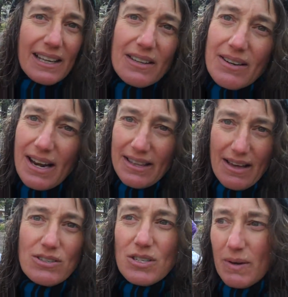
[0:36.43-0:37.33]
they're not
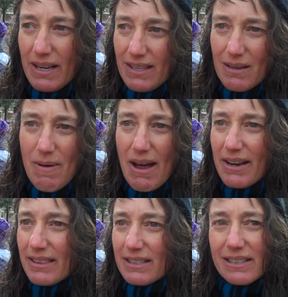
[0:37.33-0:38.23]
allowed to do anything about
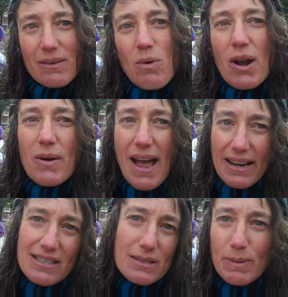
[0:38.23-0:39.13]
it. The Clean Water
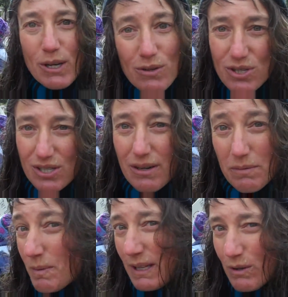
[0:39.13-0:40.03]
Act has been
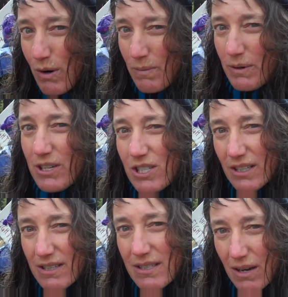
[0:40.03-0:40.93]
usurped by the corporation,
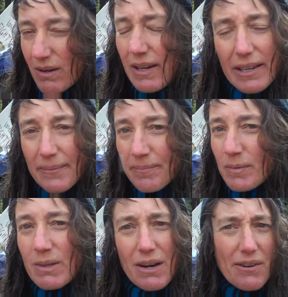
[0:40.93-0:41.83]
so
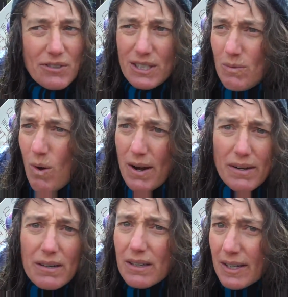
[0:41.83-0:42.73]
we don't have clean water.